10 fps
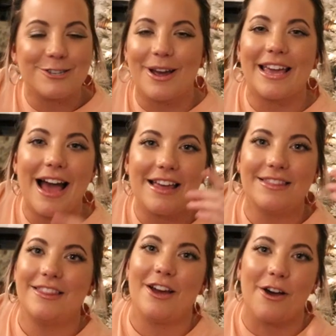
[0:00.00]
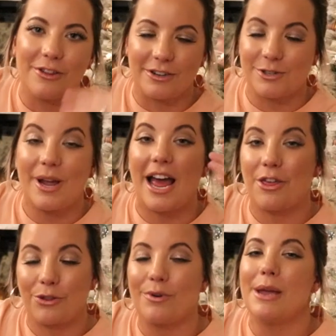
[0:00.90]
So I got the other, so I
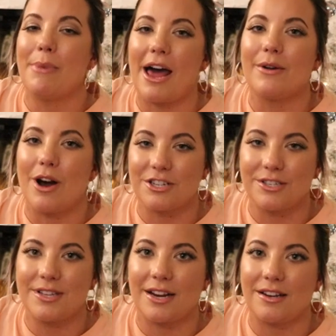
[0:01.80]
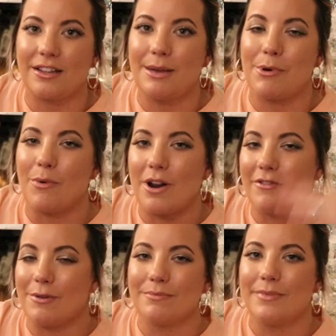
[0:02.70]
got three body washes technically, but one of
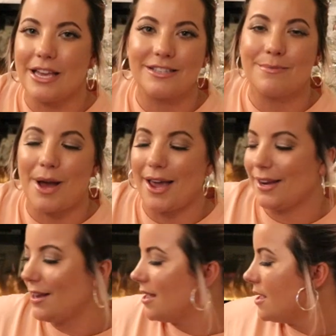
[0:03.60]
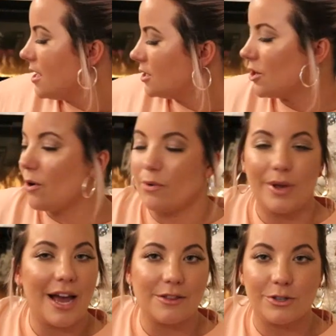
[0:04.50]
them isn't mine. So we
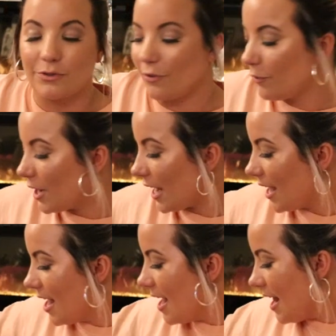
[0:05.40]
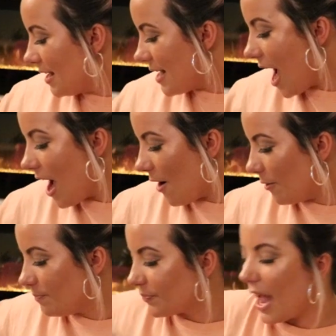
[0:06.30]
got those for free. Now
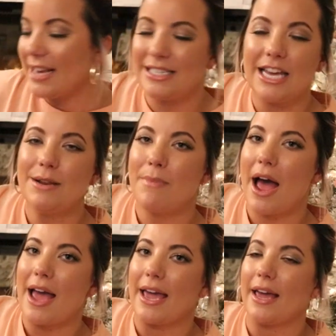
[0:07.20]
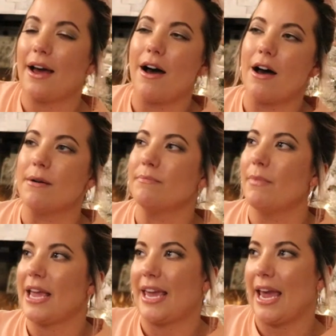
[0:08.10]
I did my,
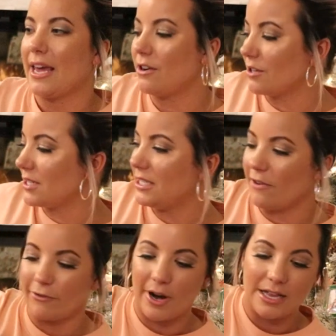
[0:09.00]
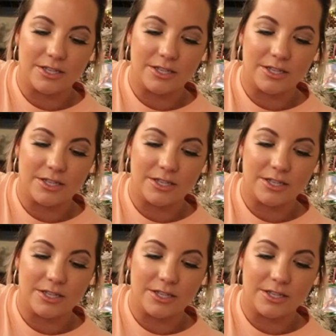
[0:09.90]
my candles different.